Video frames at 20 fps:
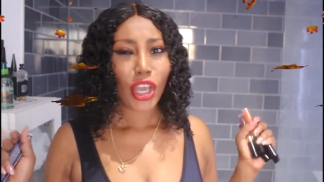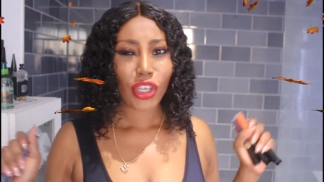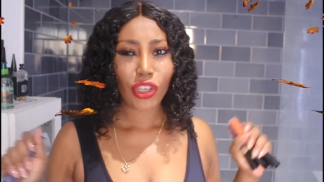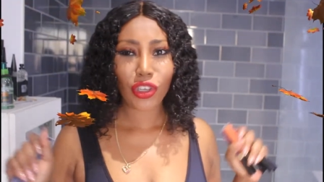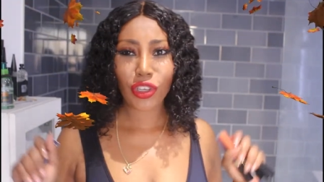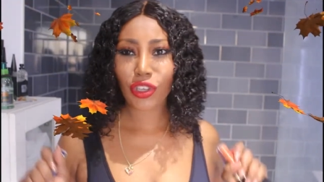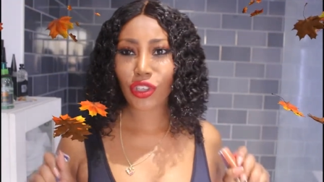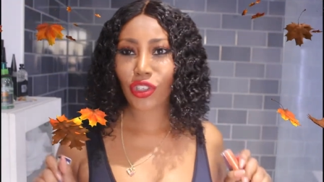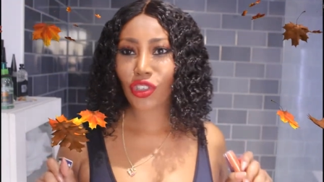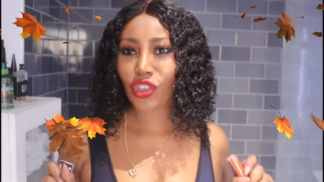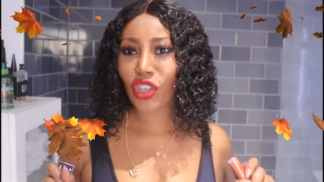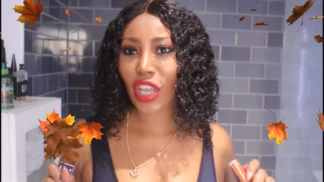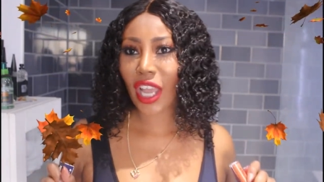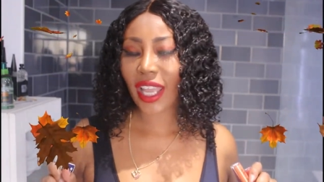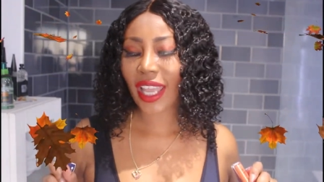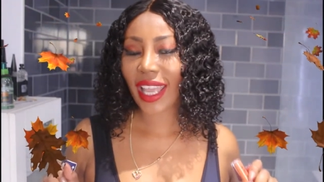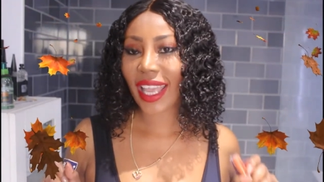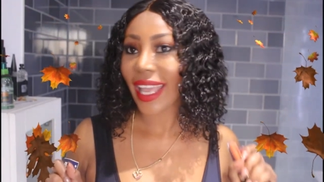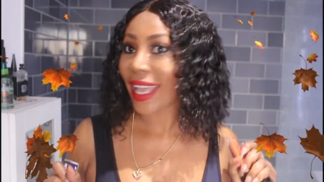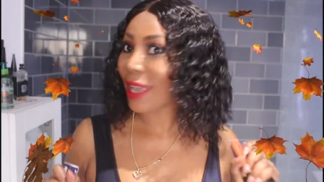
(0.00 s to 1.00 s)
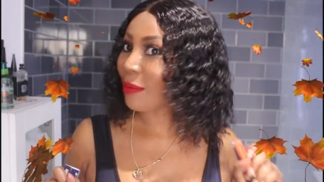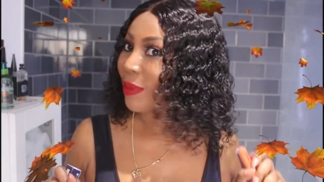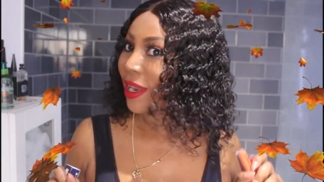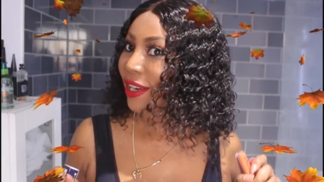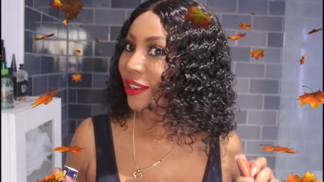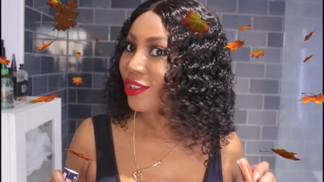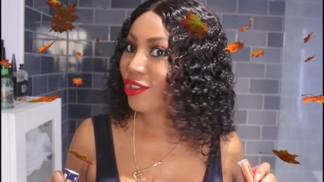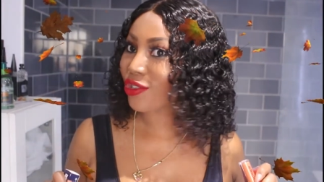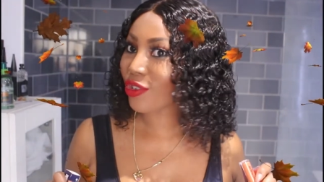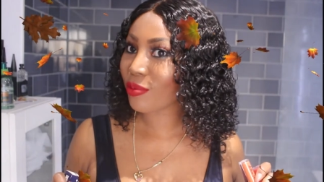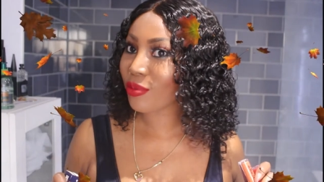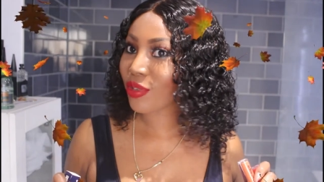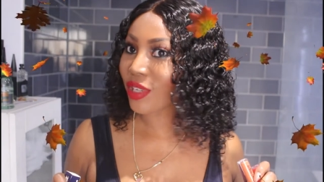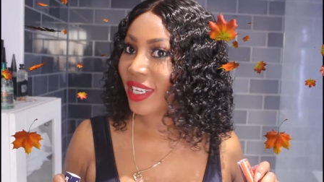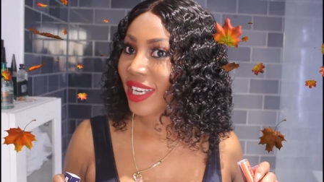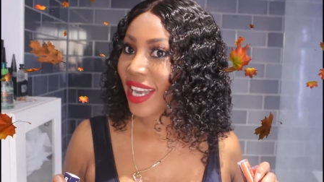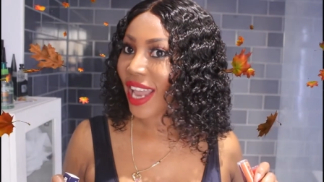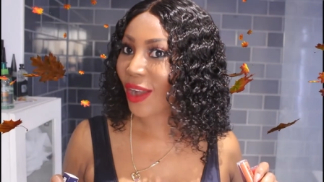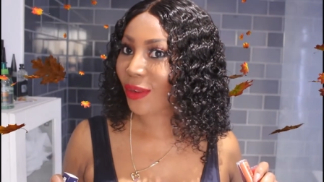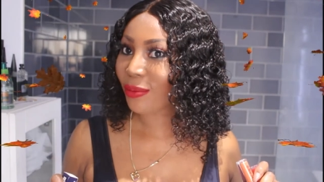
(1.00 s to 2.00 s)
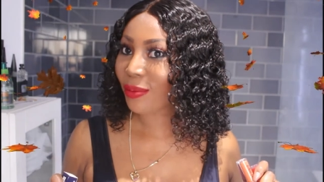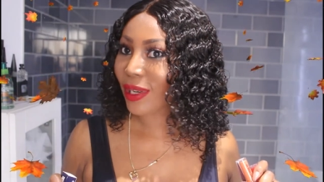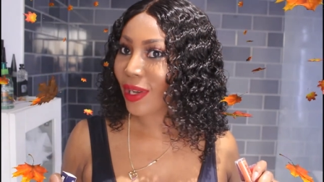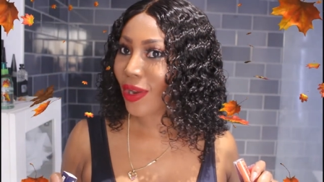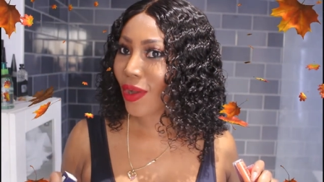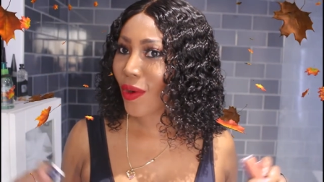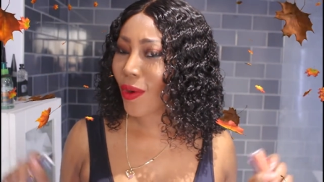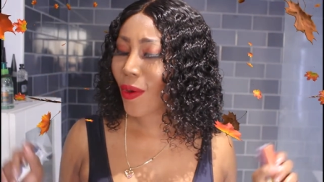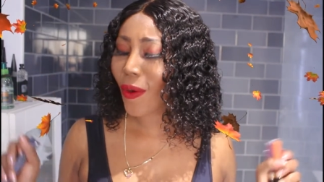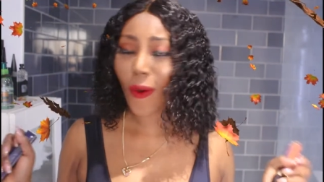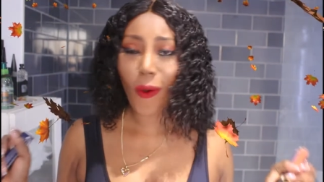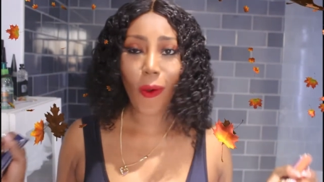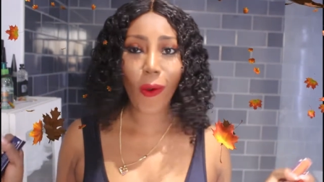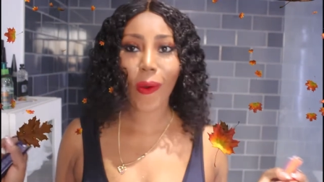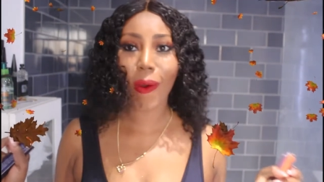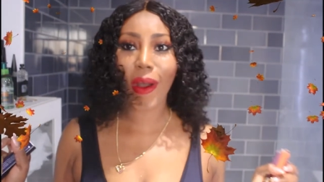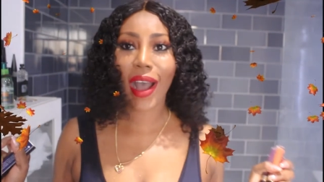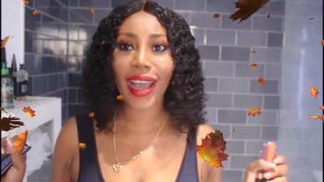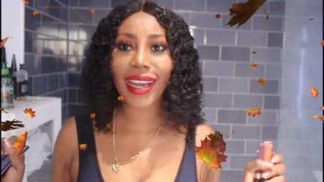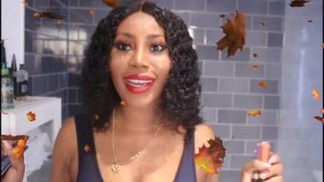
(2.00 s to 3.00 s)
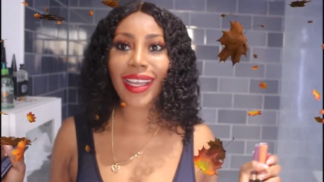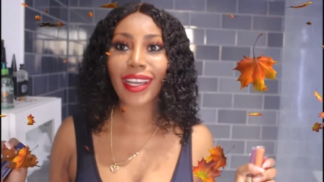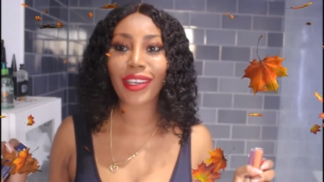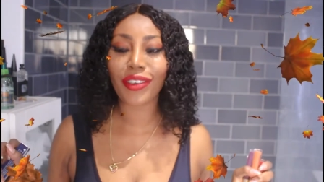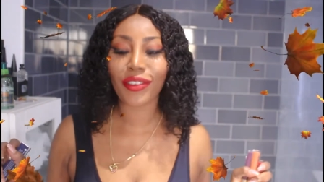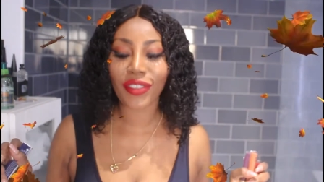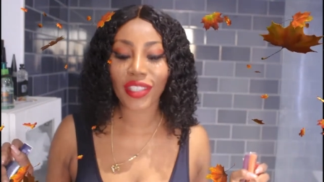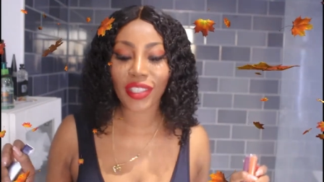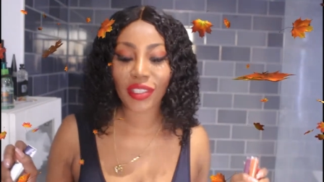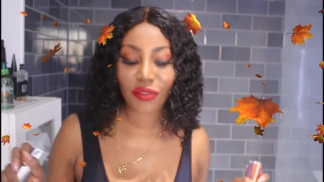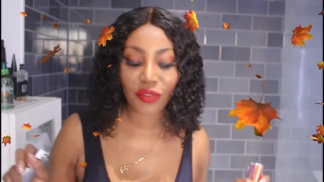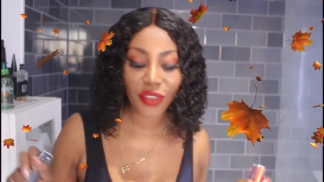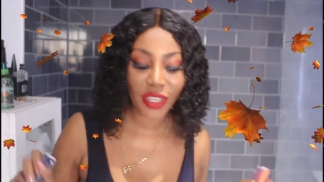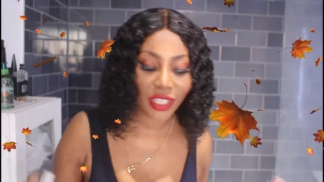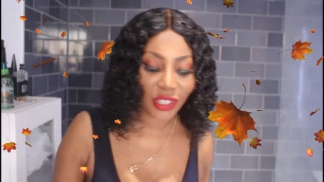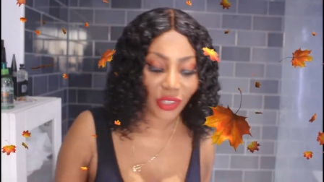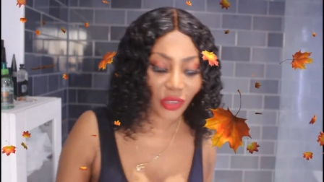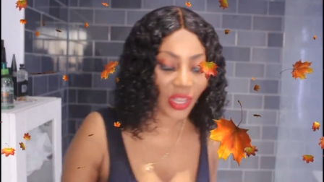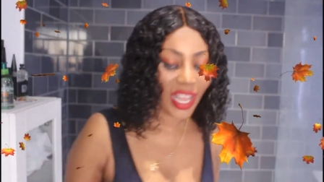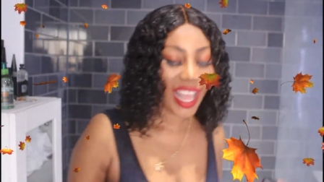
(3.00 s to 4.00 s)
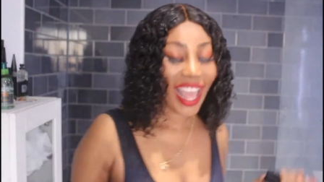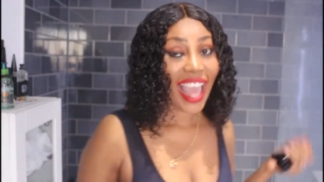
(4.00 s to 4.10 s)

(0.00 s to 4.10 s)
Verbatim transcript: you can check it in my description down below or at the end of this video